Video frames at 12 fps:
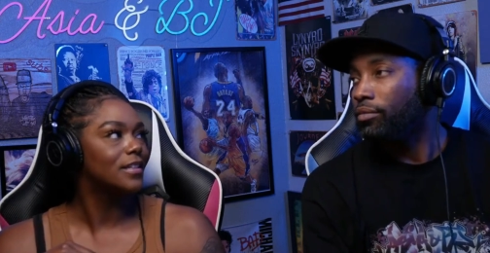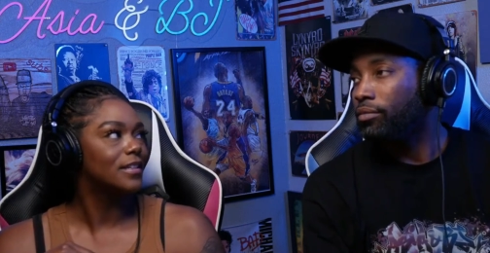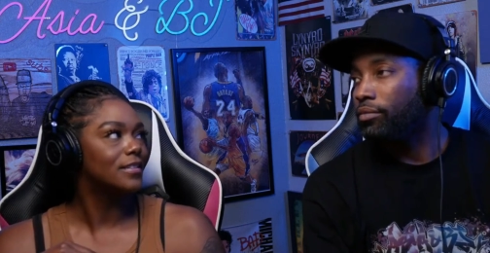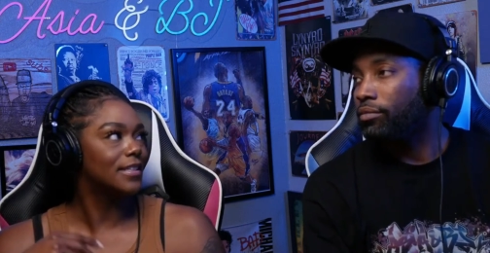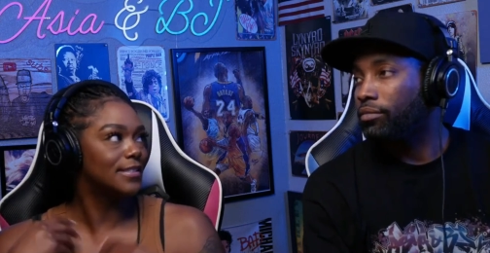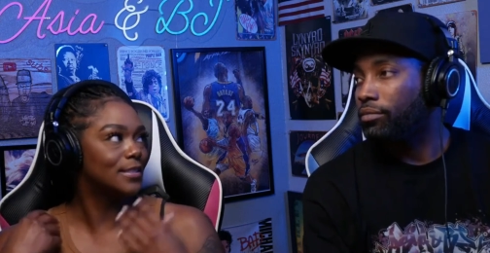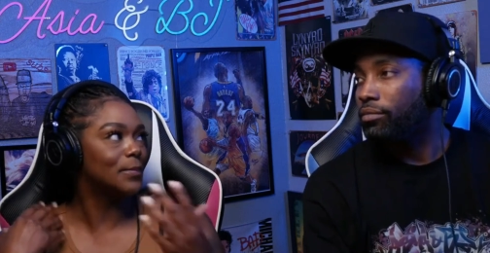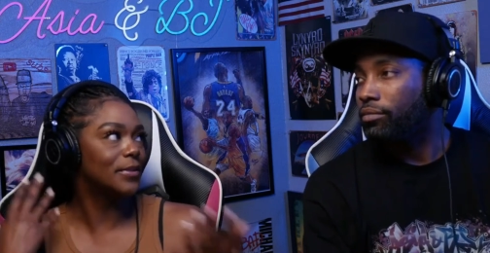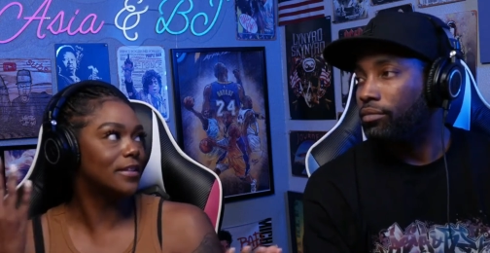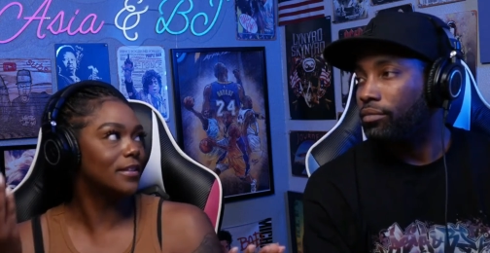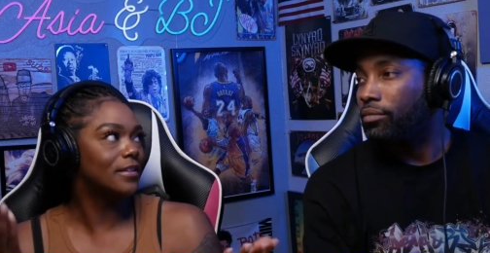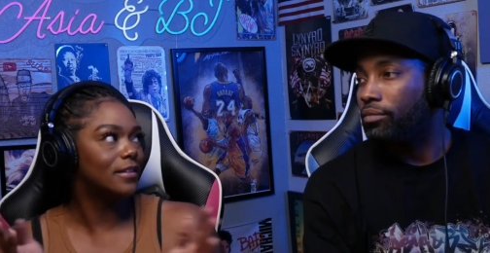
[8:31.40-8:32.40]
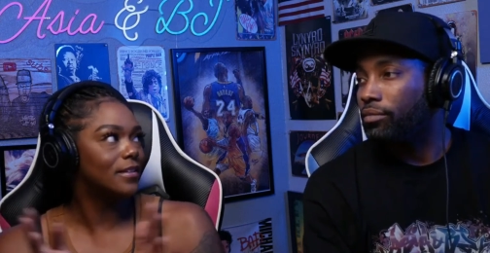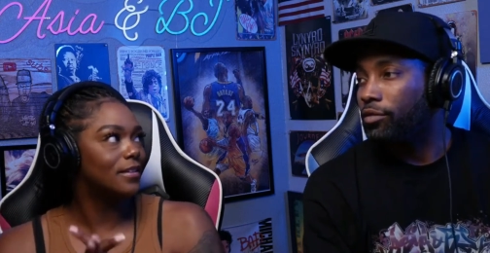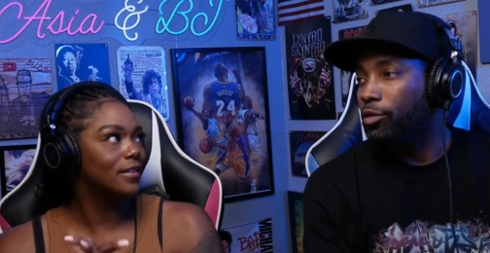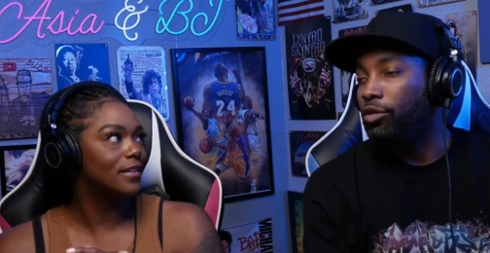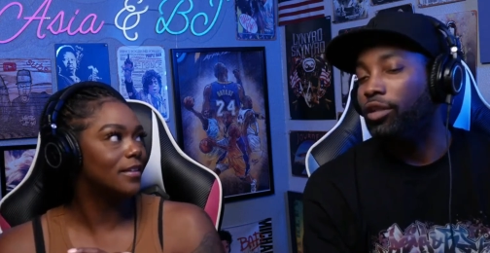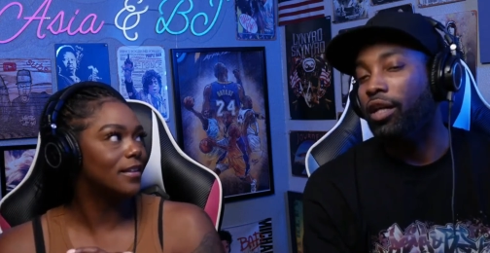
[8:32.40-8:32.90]
Speaker 1: That's something.
Speaker 2: You
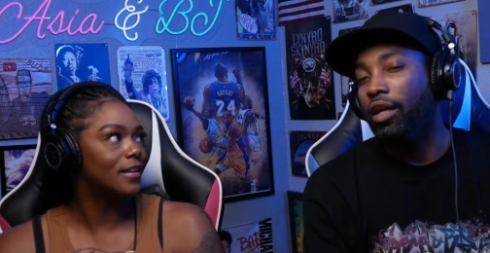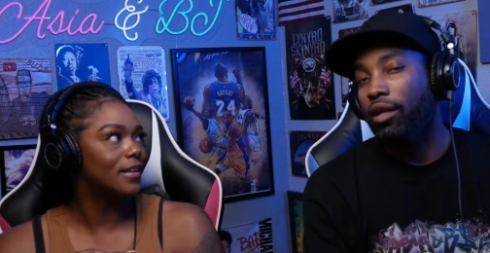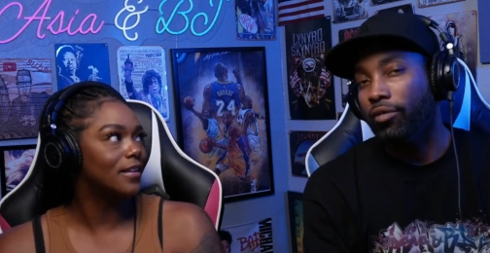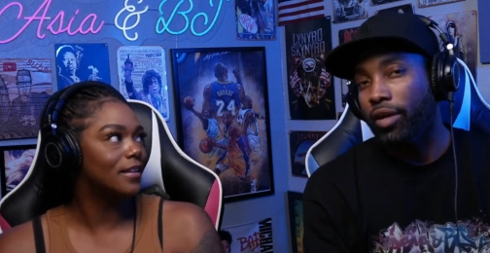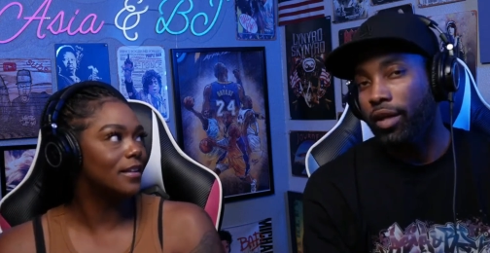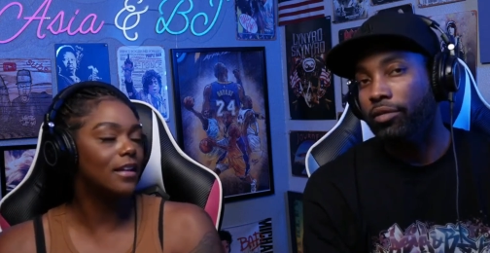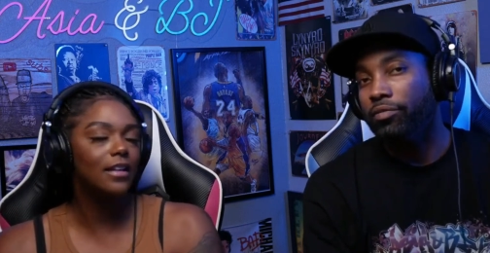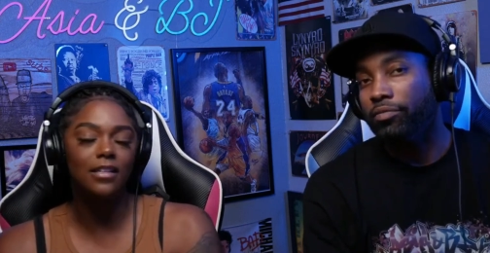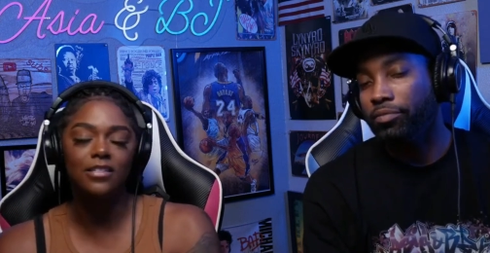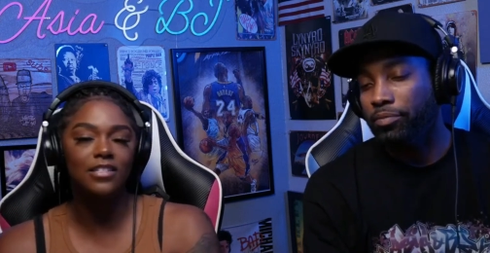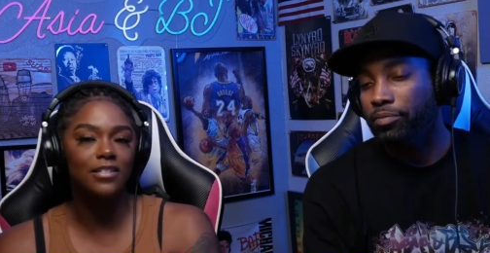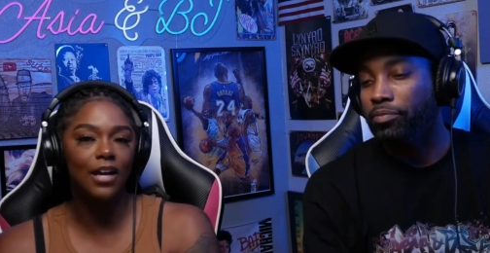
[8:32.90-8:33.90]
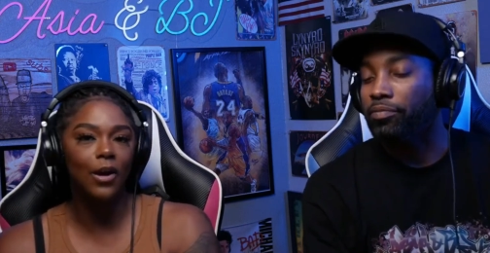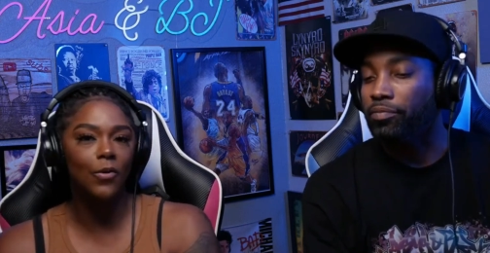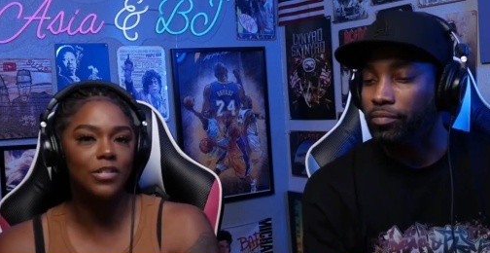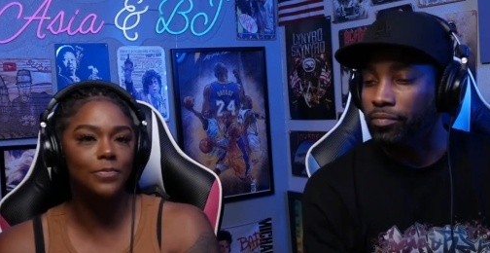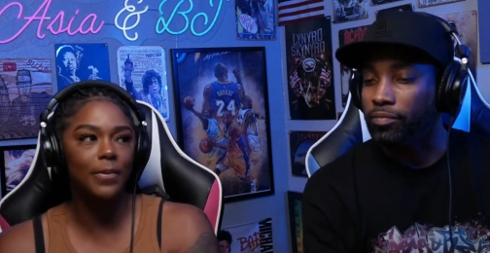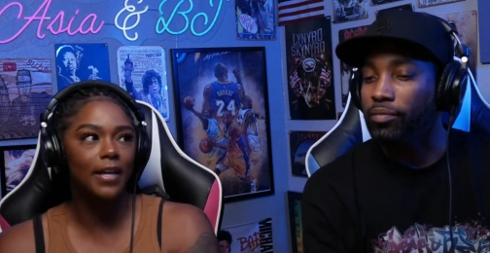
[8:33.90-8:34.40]
sit down and write.
Speaker 1: It's just always
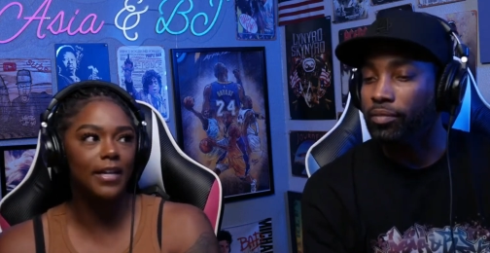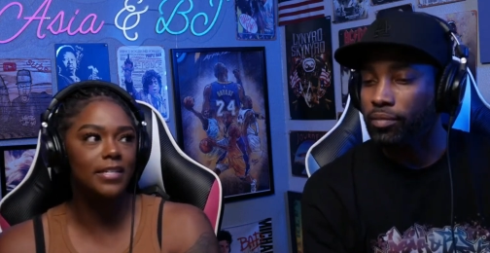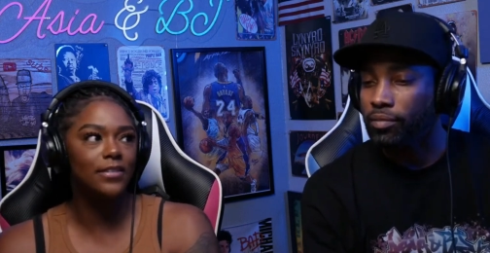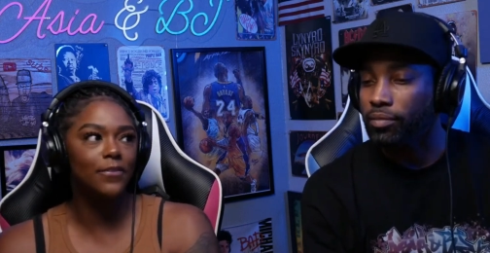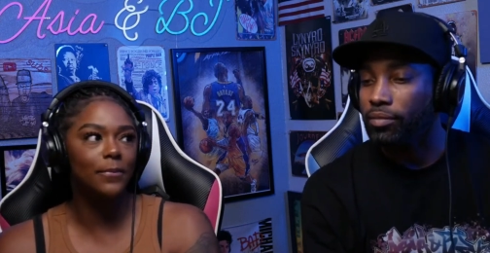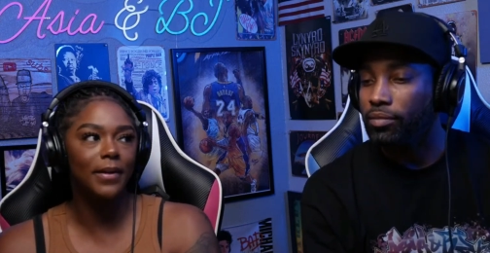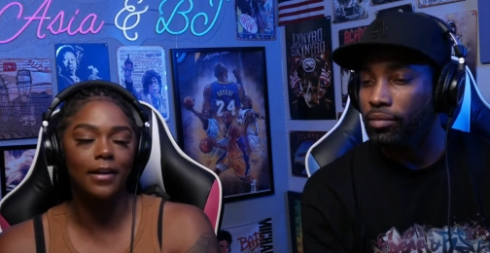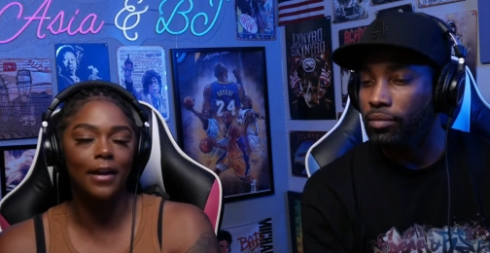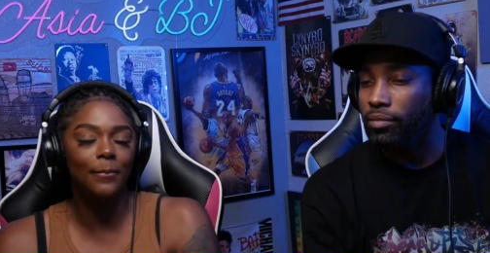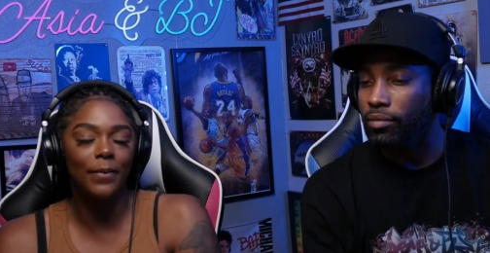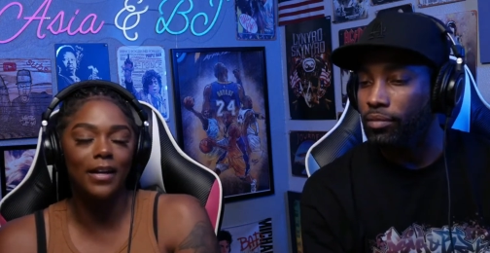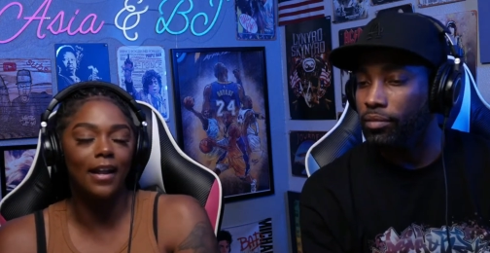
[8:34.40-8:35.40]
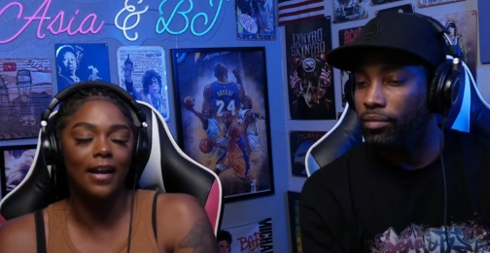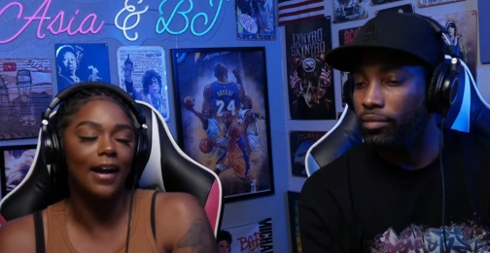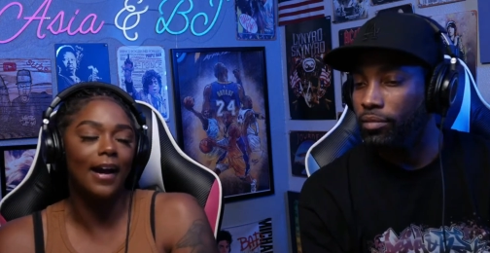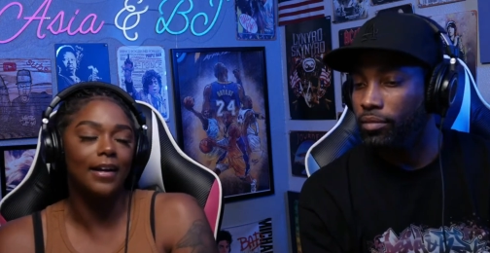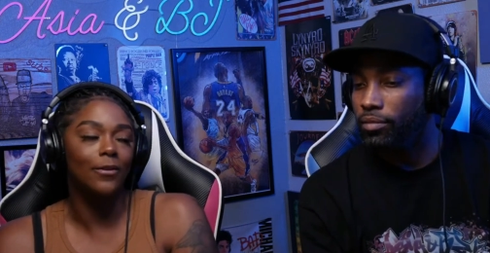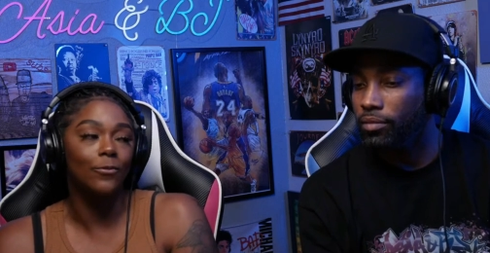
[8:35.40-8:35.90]
mm-hmm. been easy for me, and I mean, like I
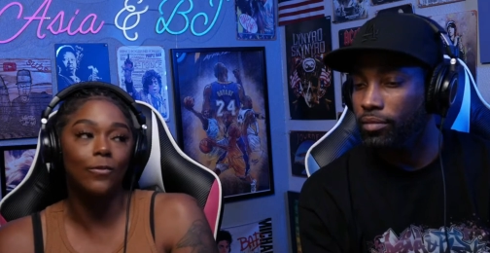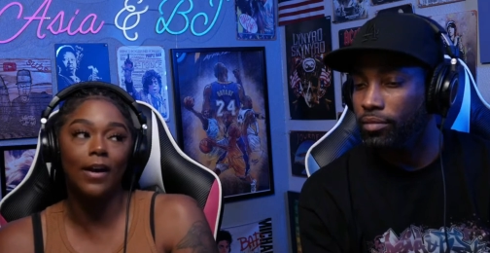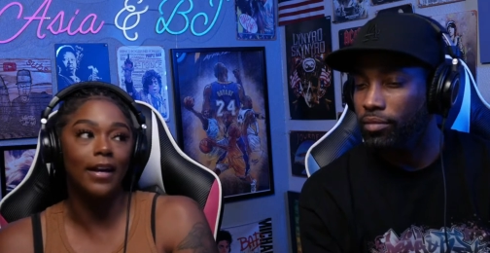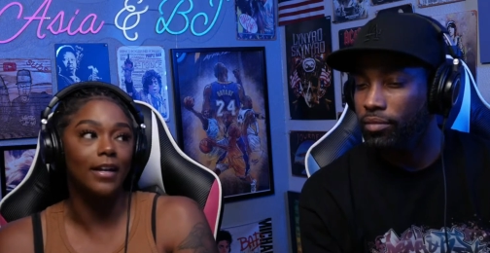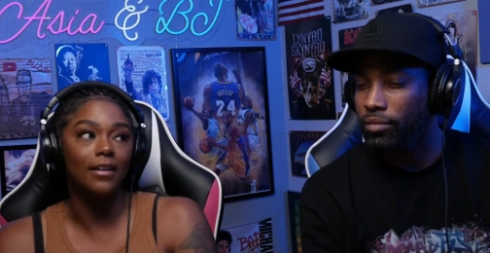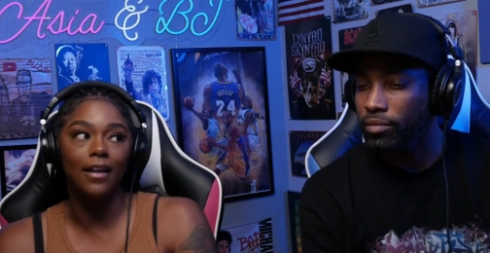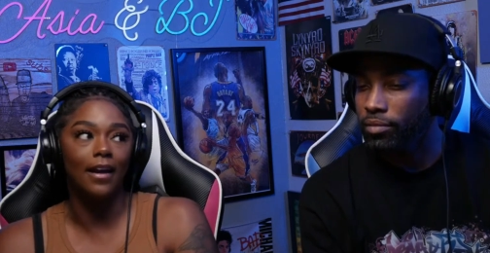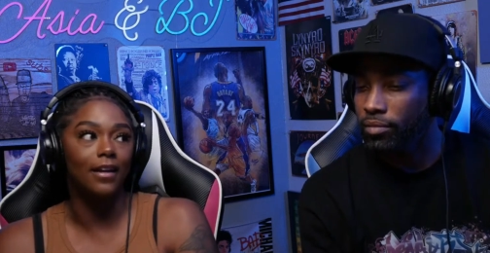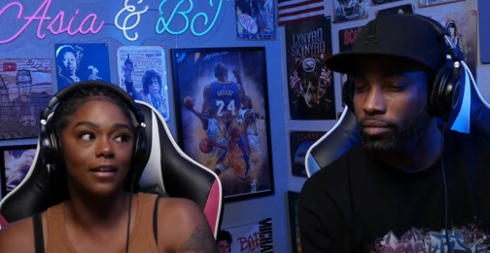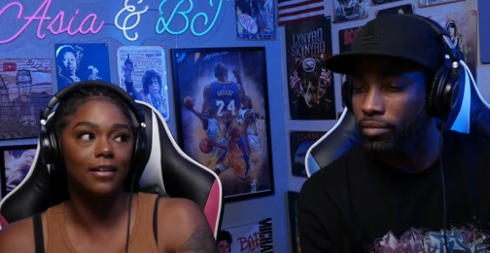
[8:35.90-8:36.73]
can write like